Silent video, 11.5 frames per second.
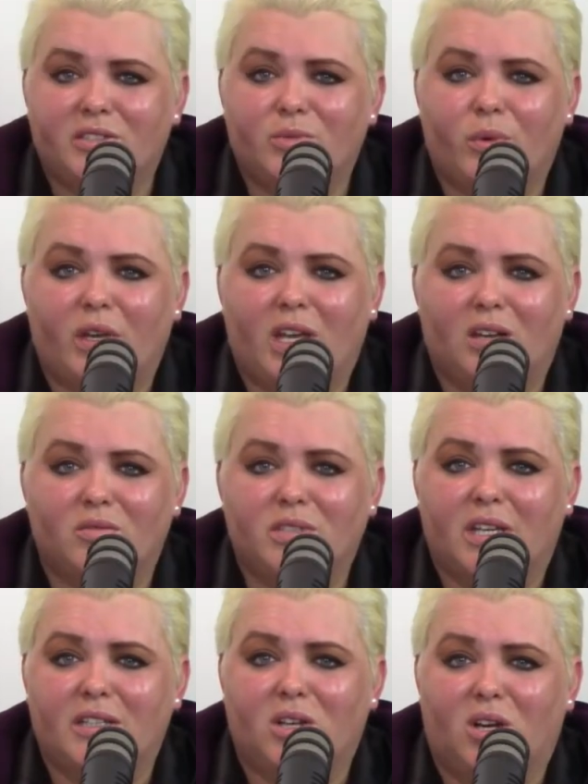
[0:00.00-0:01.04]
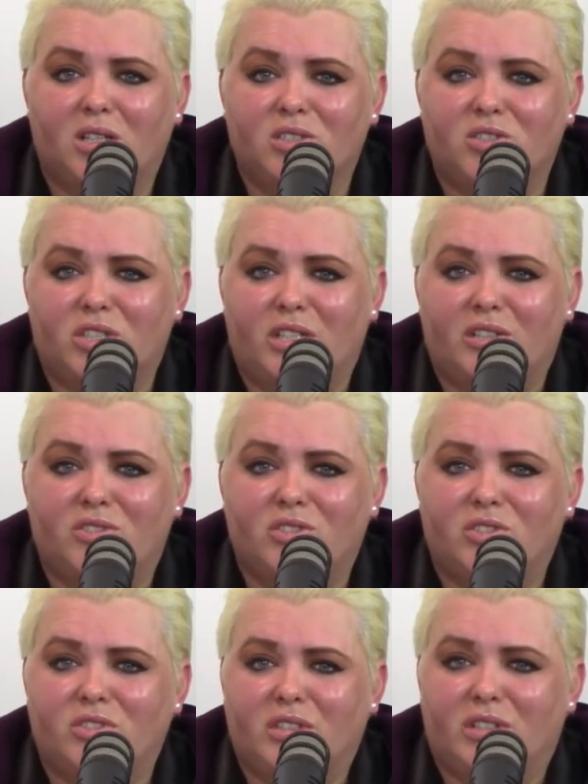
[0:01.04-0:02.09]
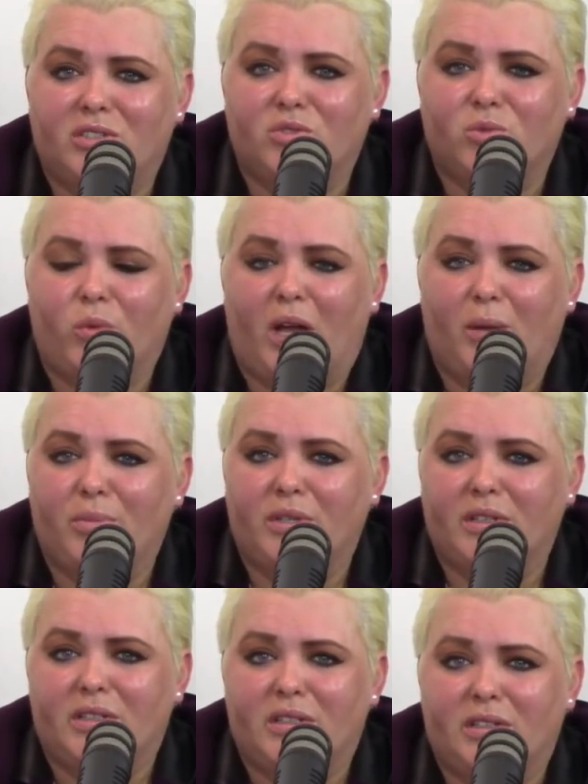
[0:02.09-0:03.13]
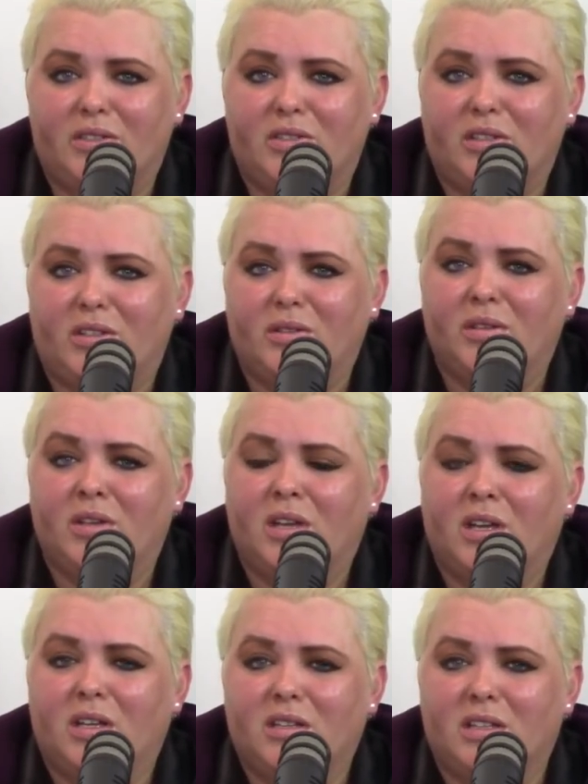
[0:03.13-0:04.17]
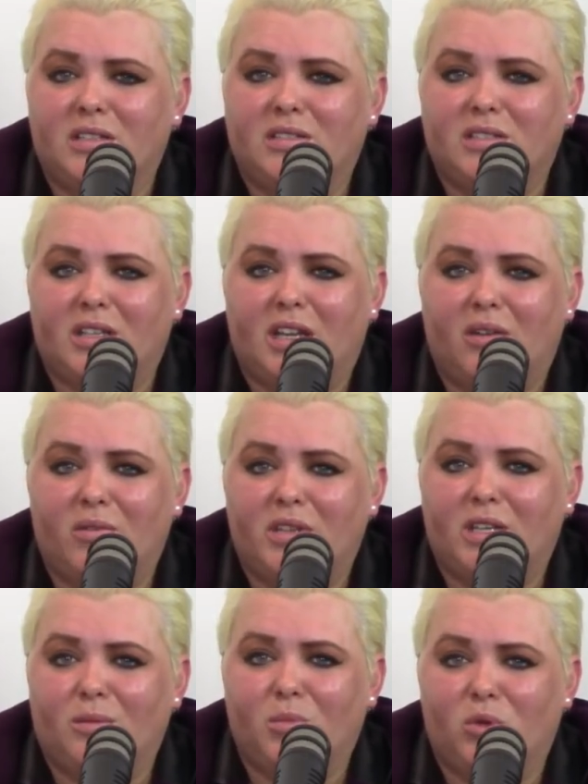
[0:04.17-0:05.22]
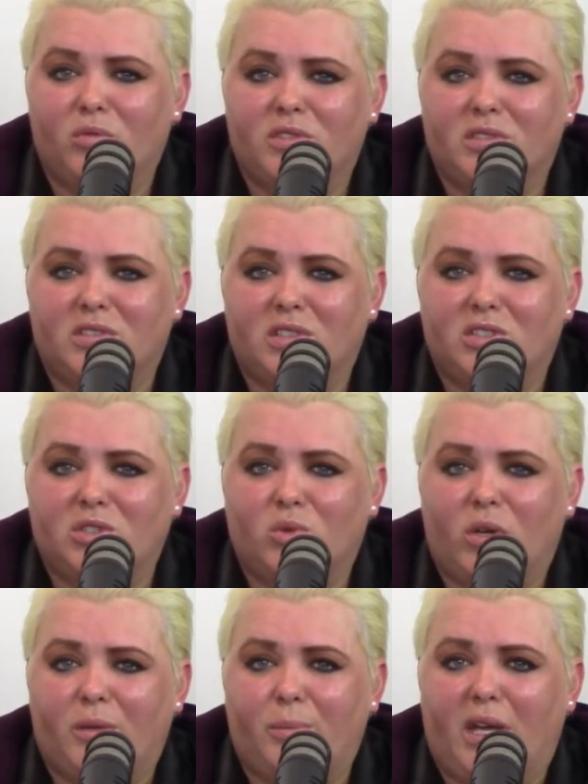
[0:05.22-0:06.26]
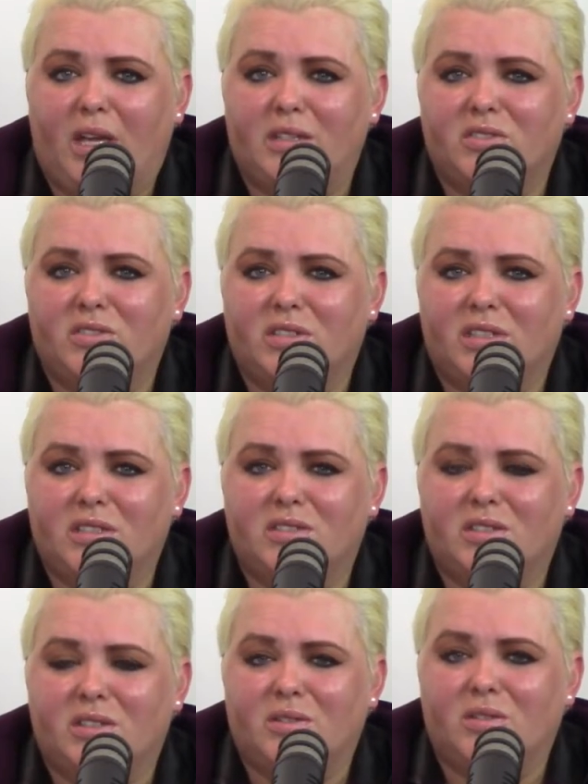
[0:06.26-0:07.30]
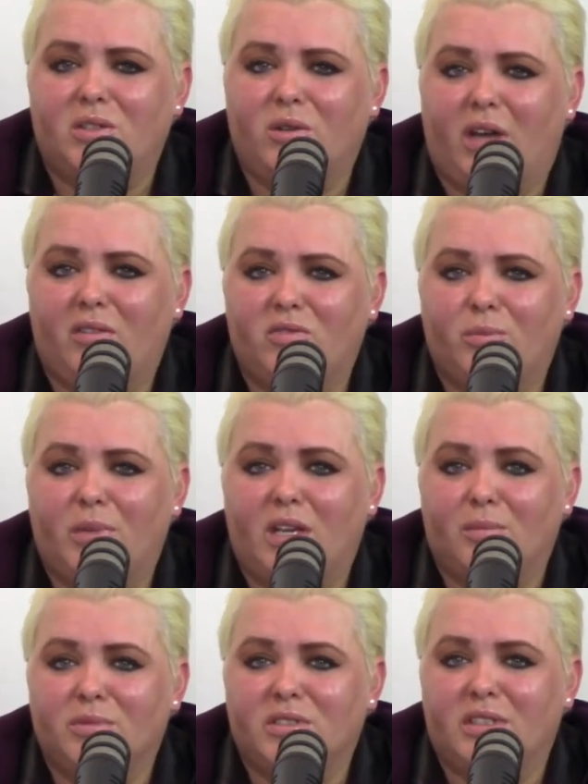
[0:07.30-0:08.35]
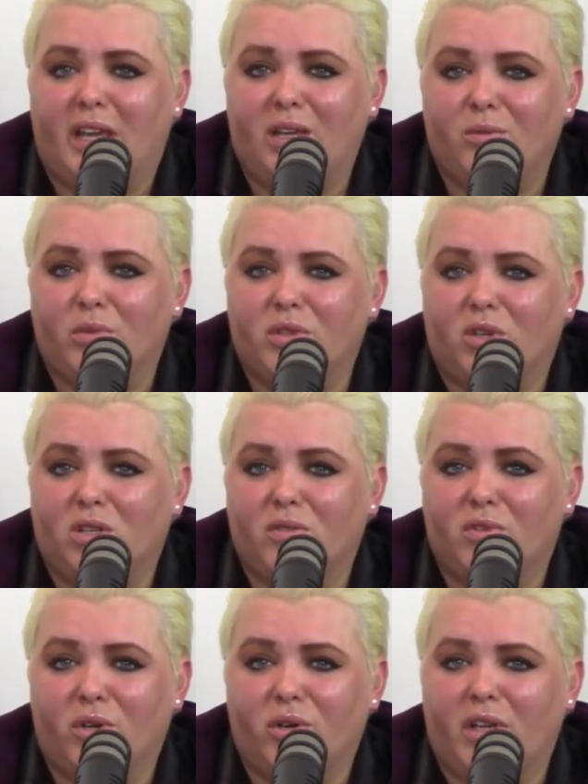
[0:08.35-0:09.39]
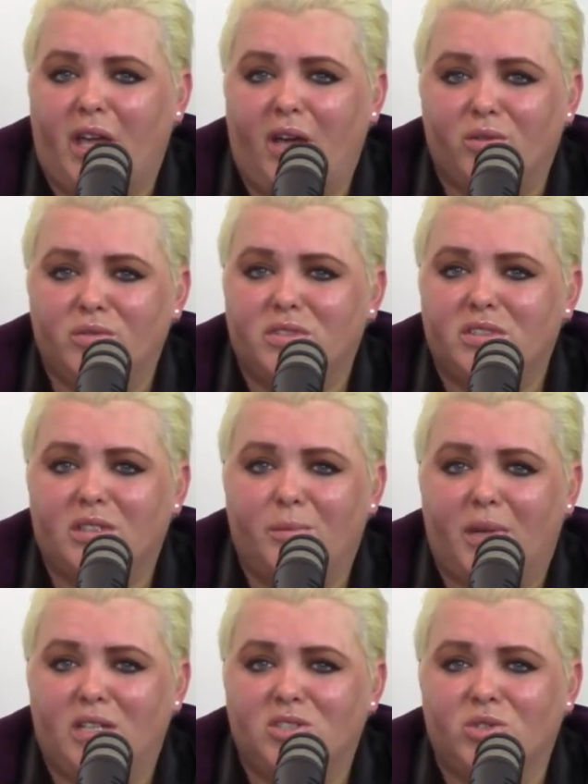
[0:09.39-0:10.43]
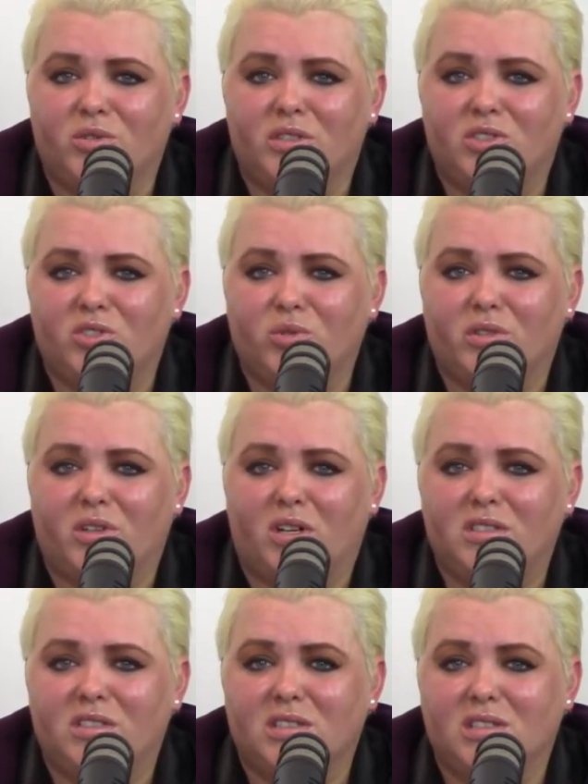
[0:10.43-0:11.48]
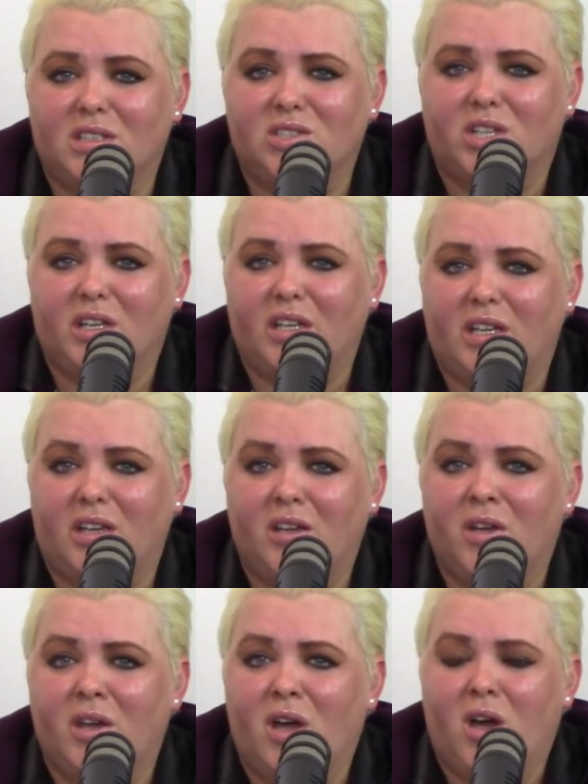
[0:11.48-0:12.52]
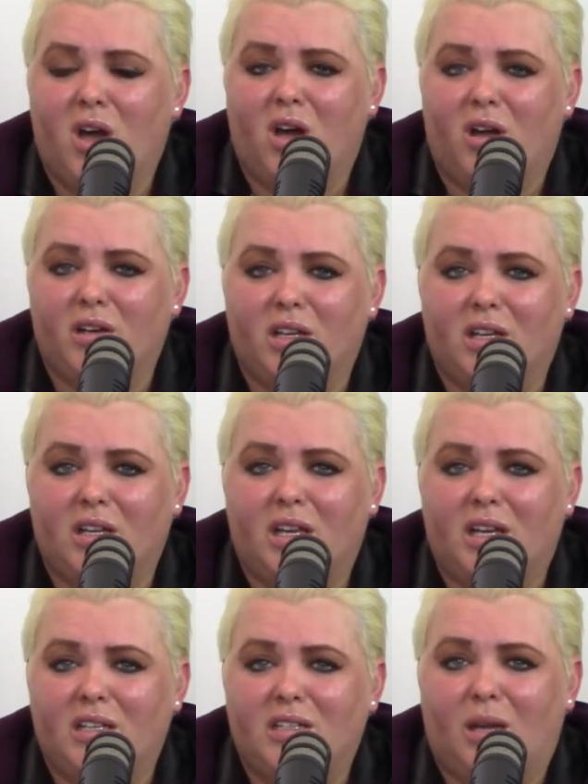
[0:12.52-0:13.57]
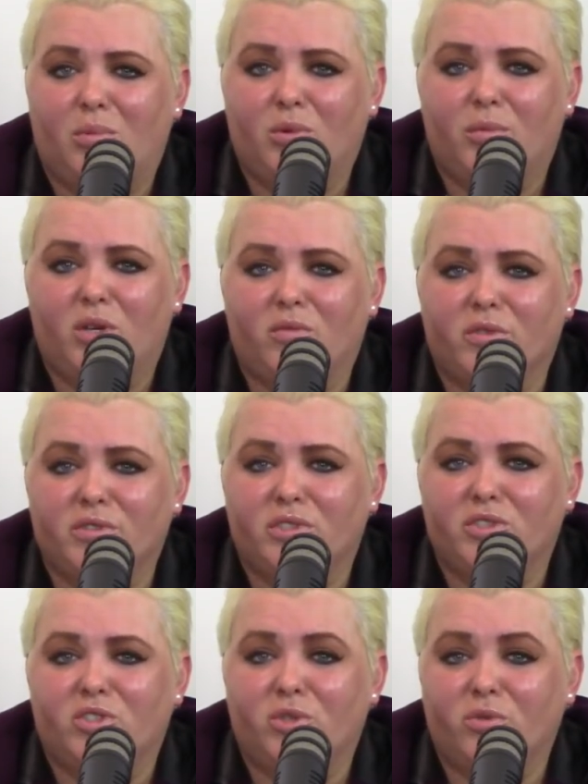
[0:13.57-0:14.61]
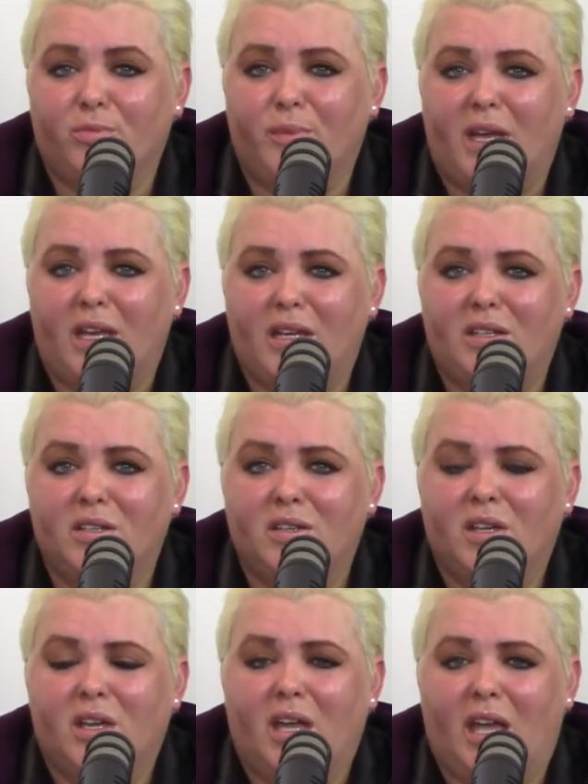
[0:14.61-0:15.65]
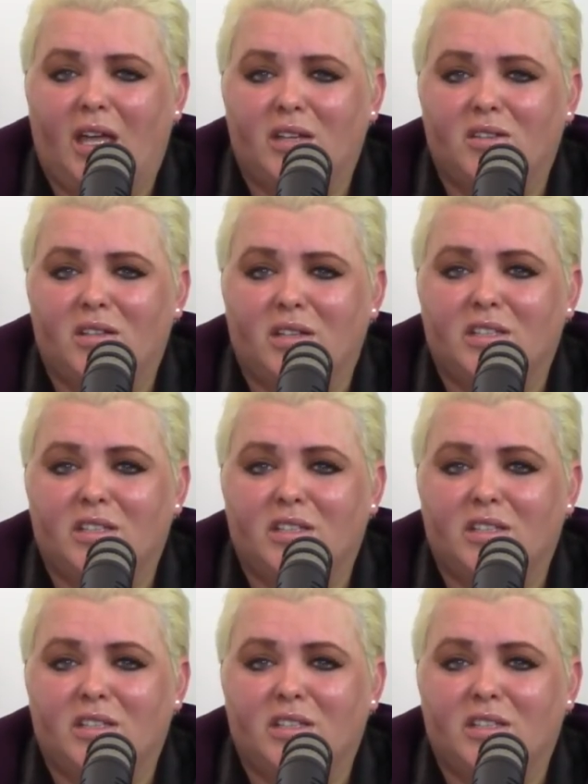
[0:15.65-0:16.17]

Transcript: that we have technology just that is rapid, and Uh, that uh, everything moves at such a quick pace that uh, you have to be up to date with all of your accounts and make sure that you are constantly checking on uh, any type of maneuvers that you have made, and uh,